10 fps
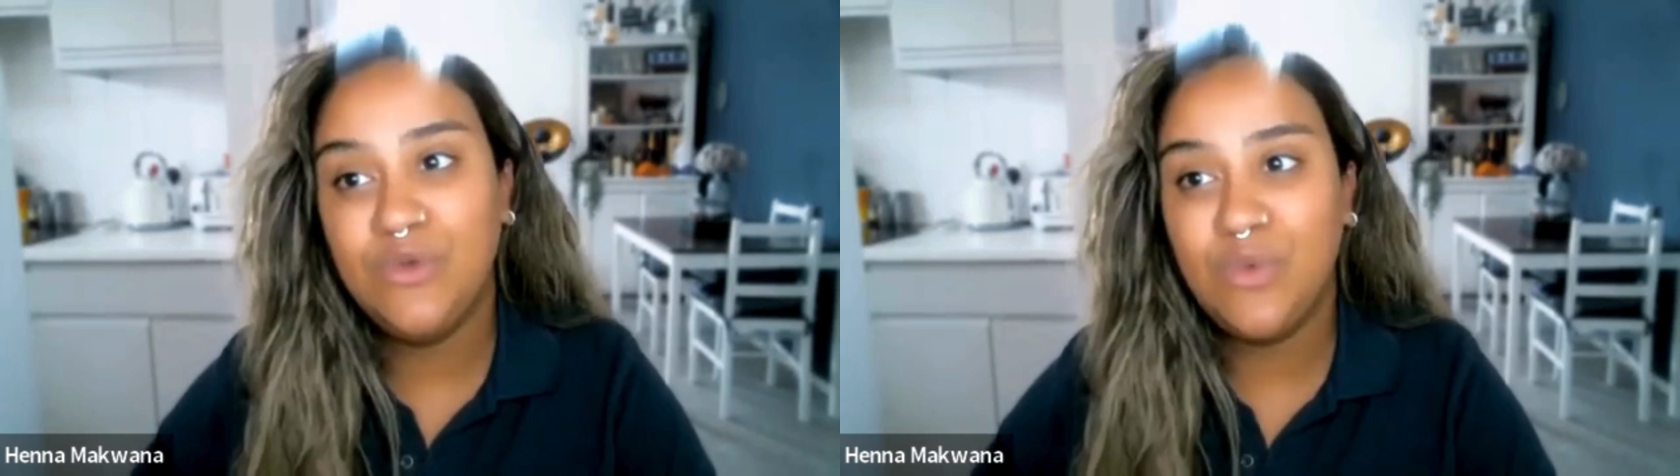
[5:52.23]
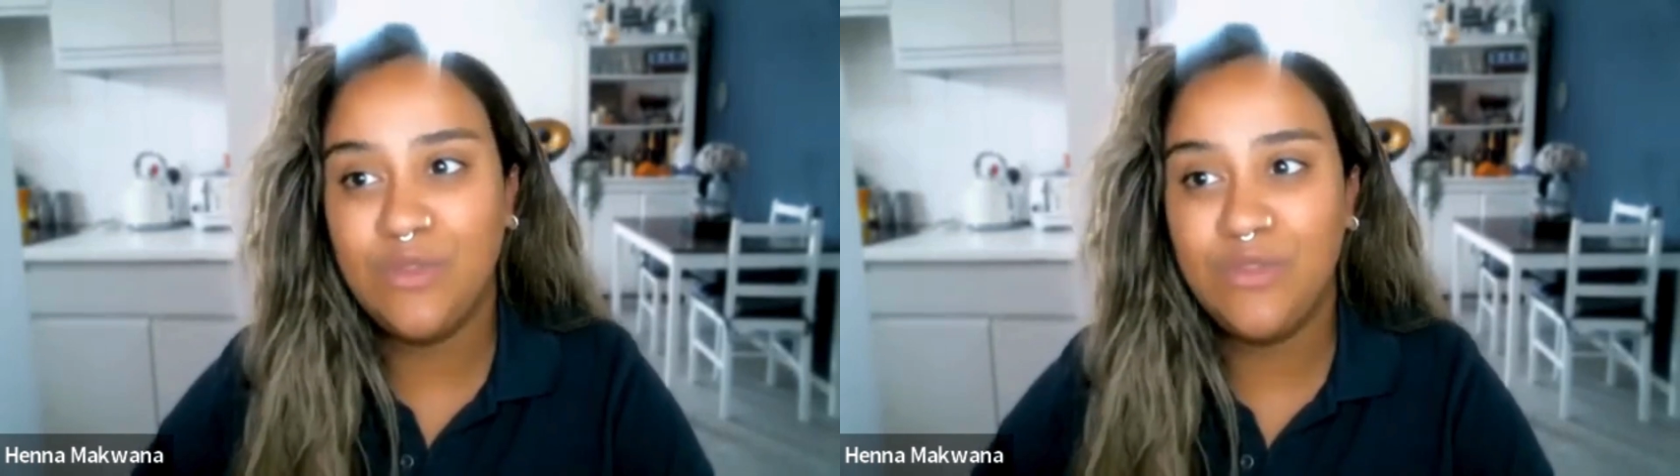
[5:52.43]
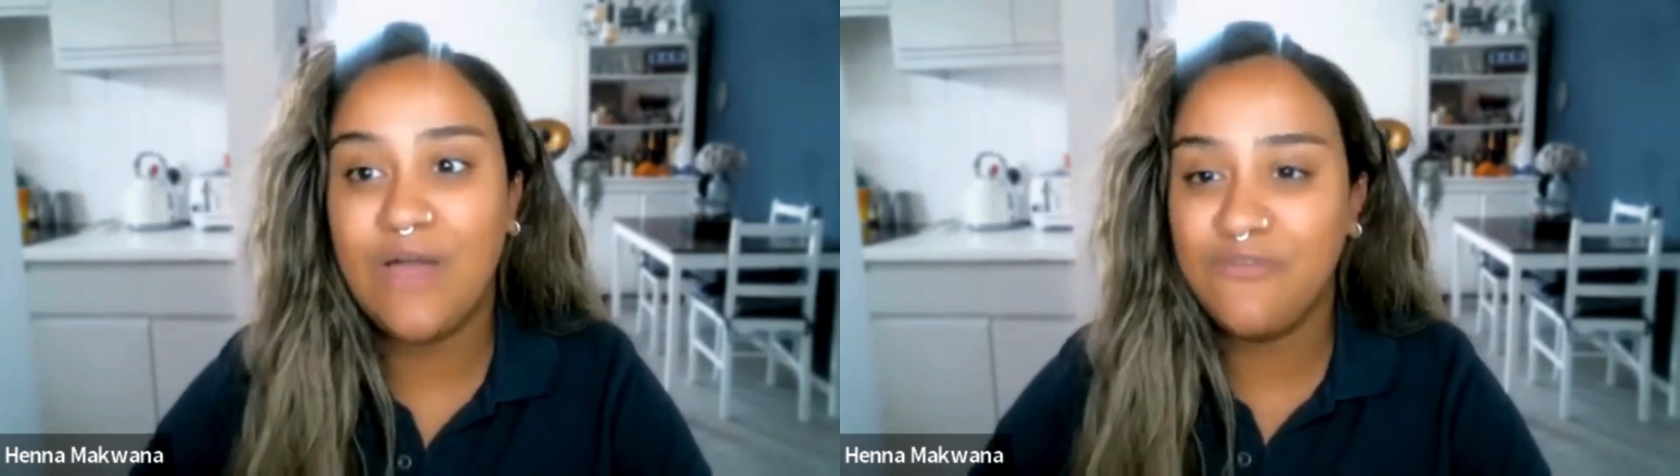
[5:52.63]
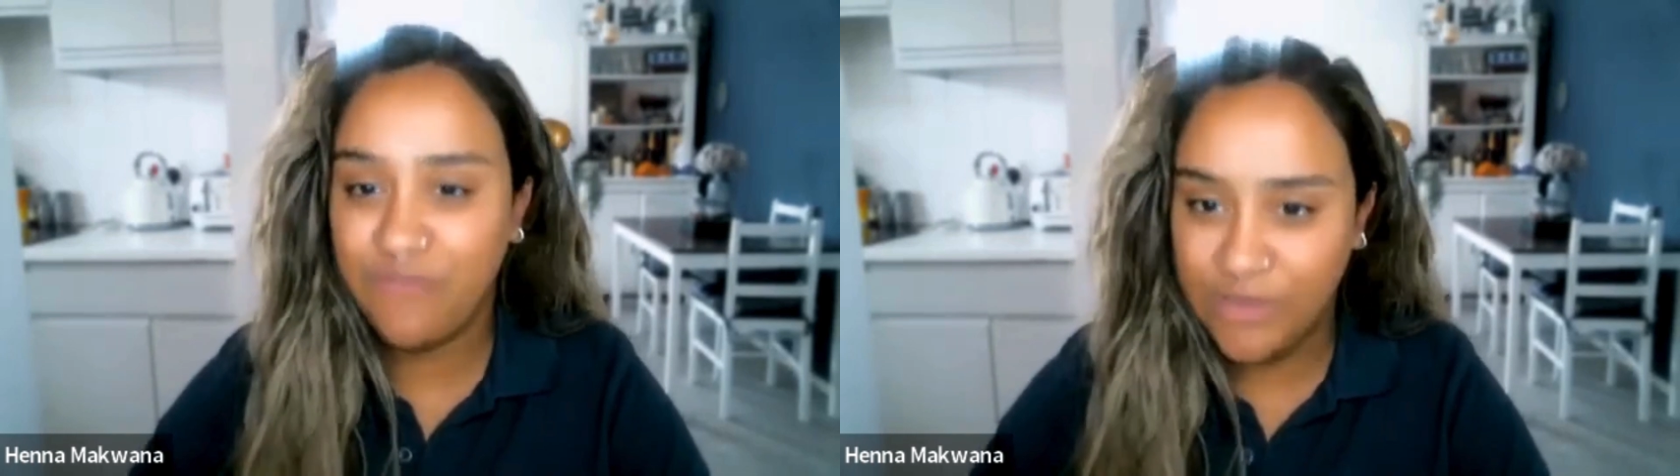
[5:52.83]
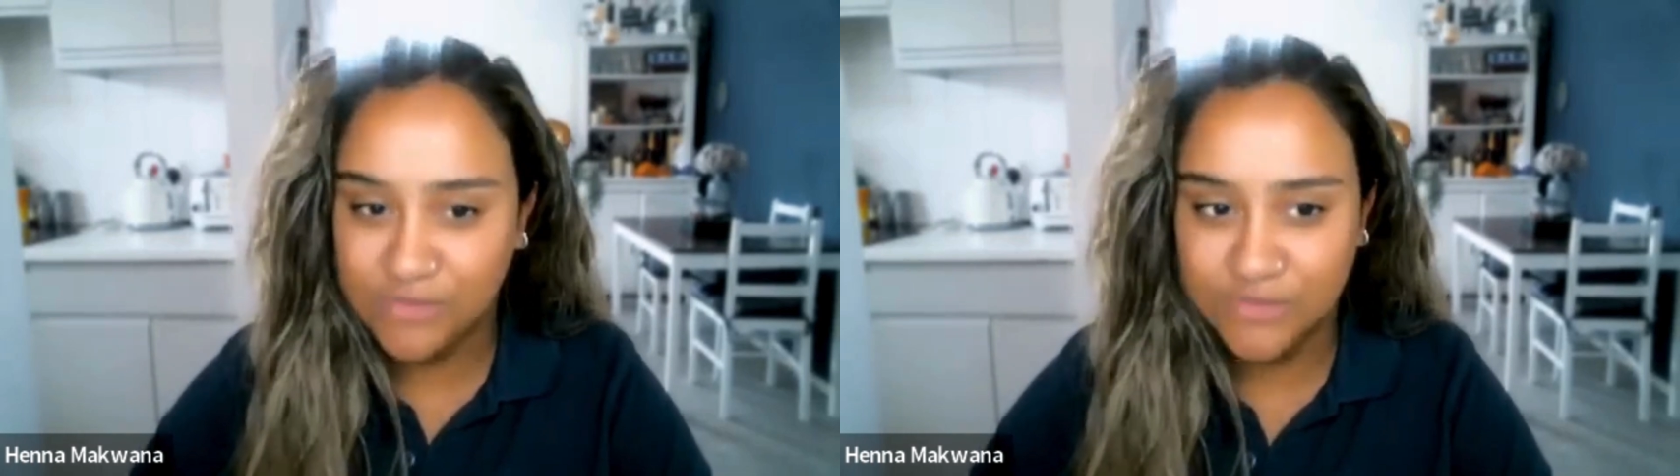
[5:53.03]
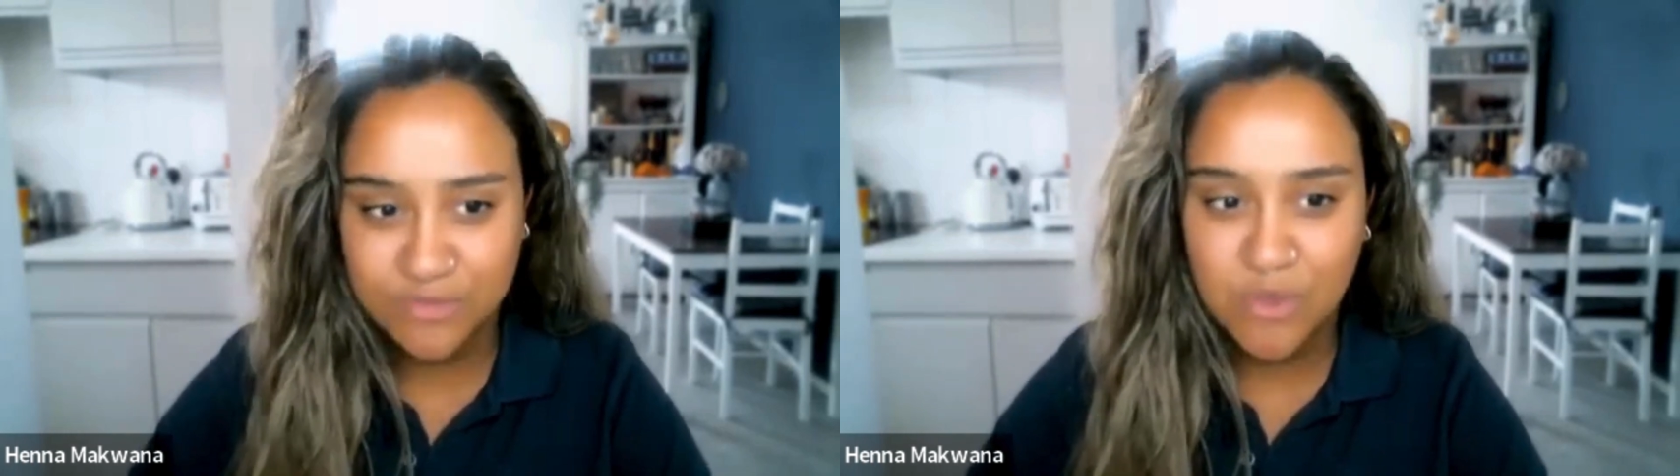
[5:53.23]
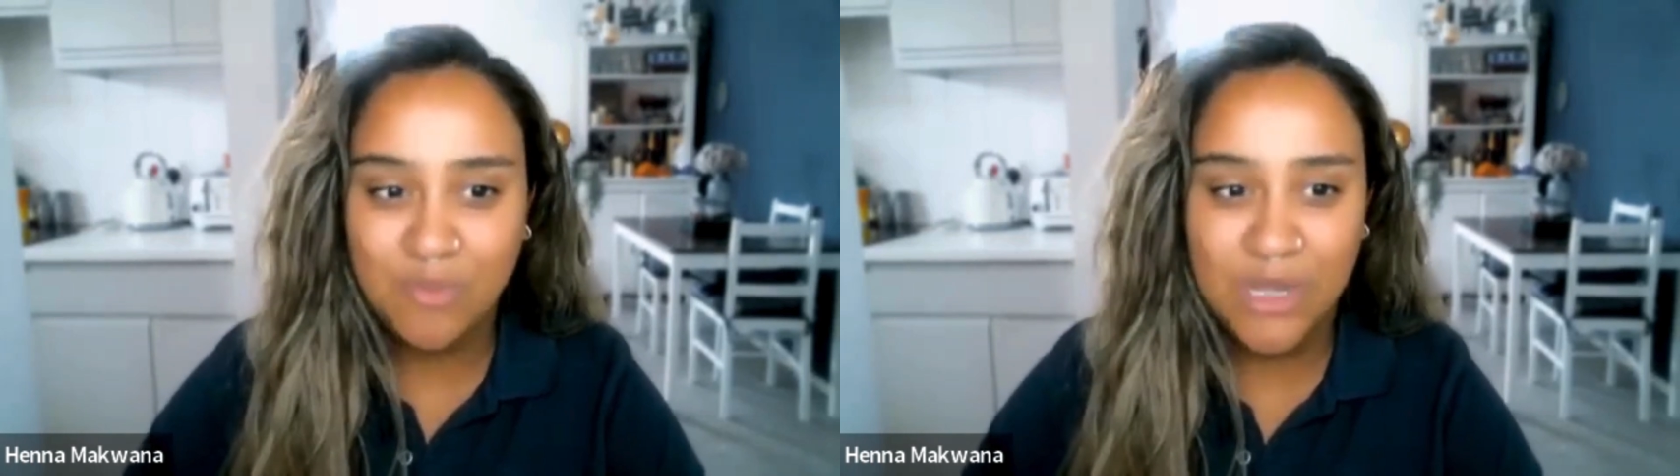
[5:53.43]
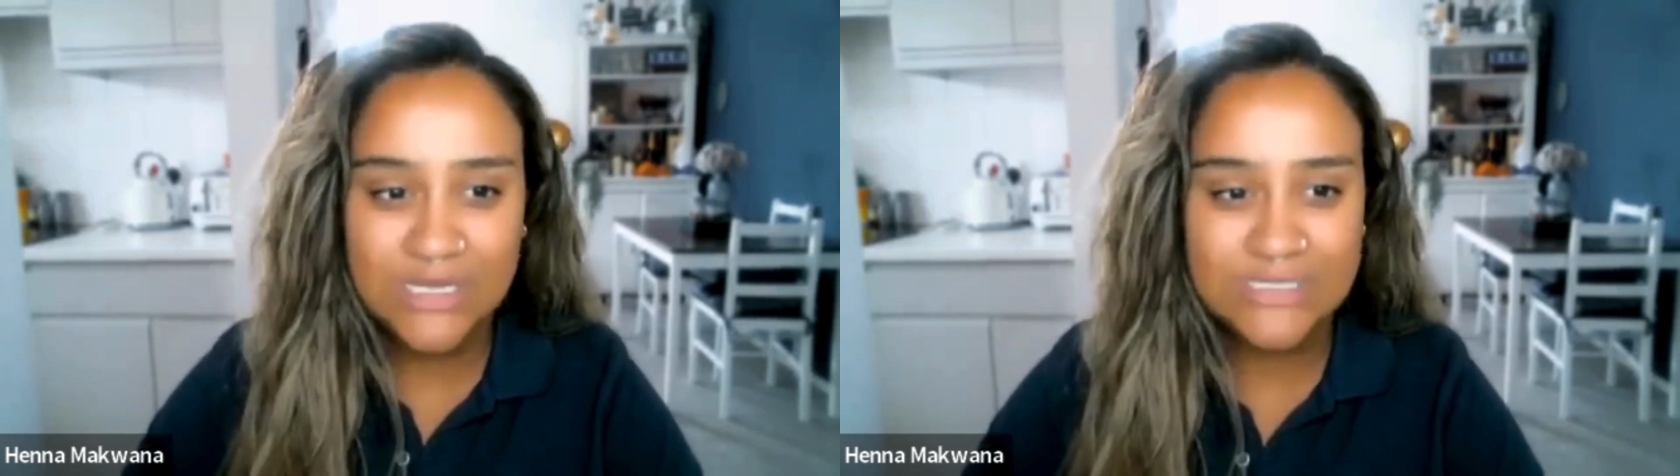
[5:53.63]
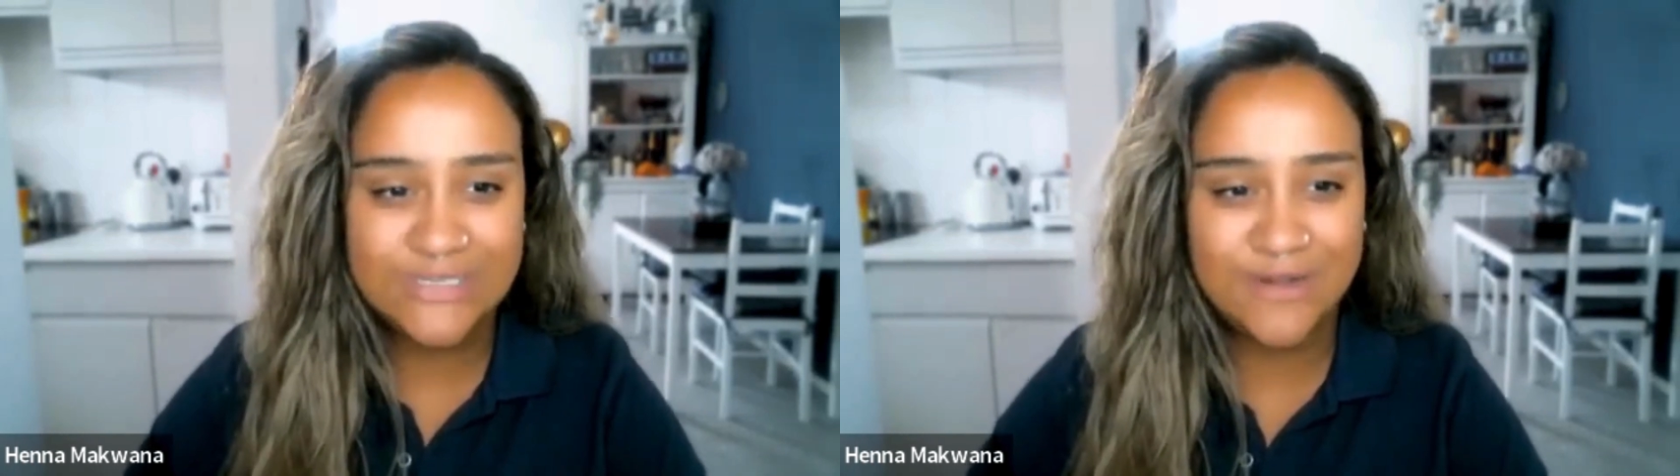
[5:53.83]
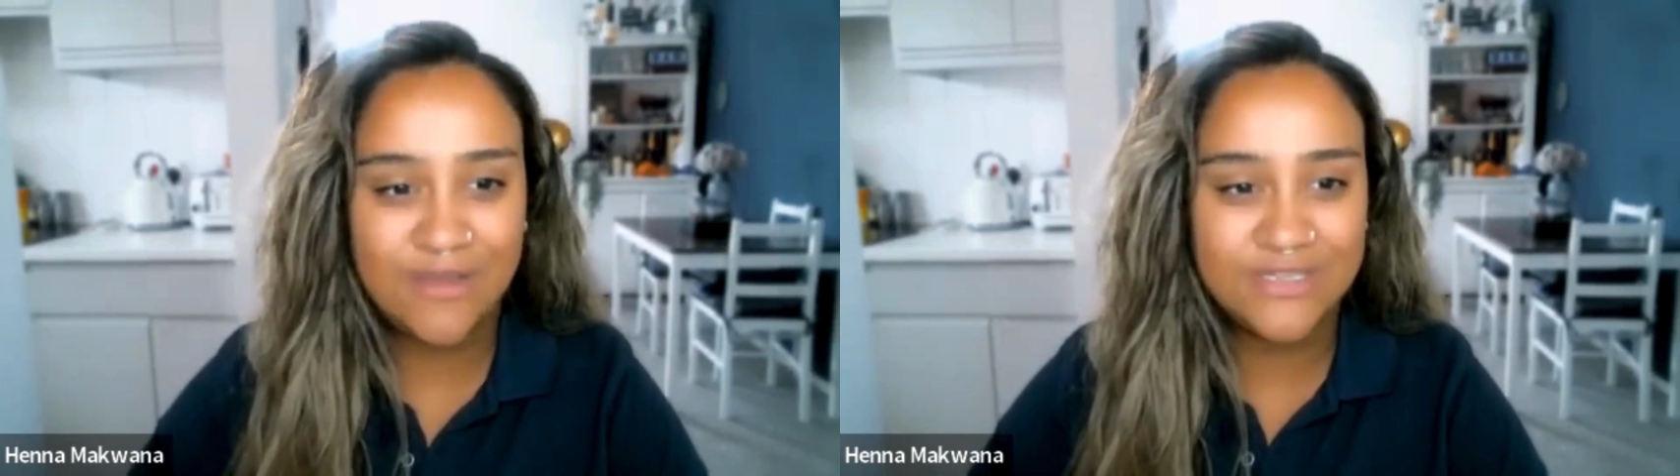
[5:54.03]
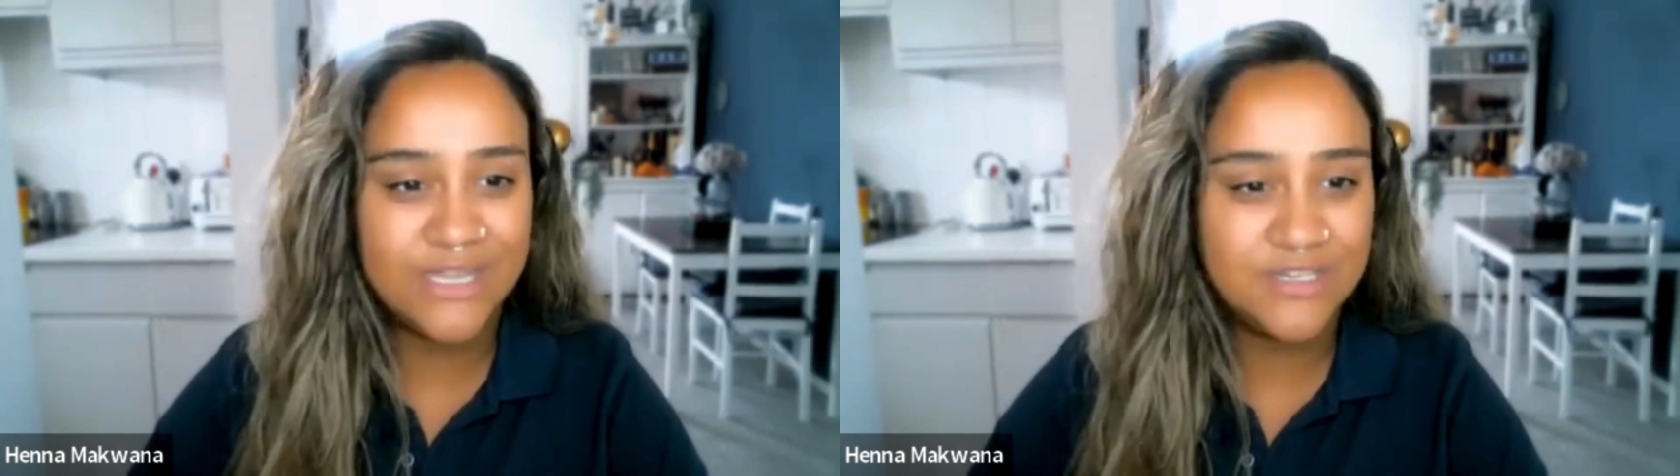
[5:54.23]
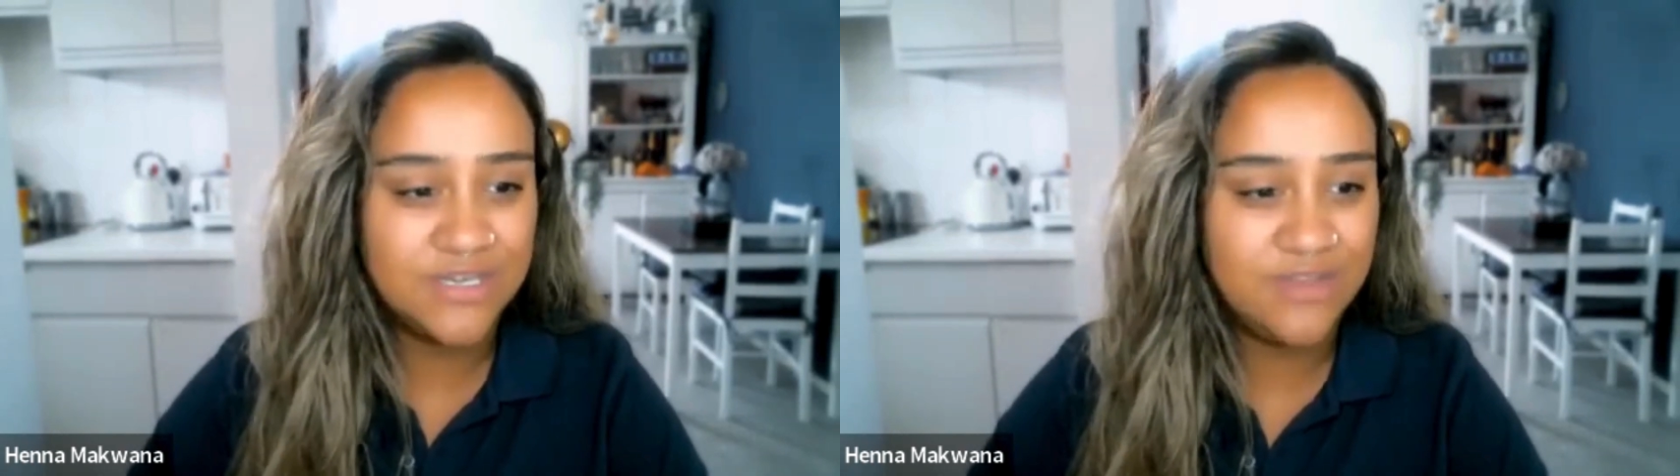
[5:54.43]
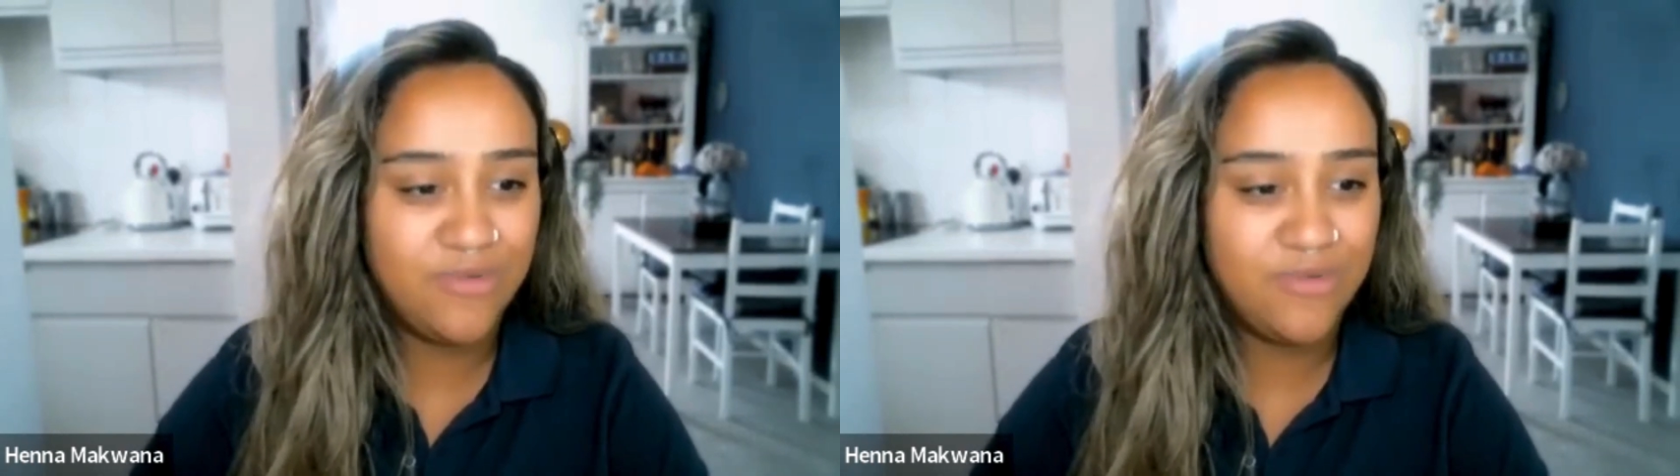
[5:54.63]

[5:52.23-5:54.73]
Well, that feels more personalized actually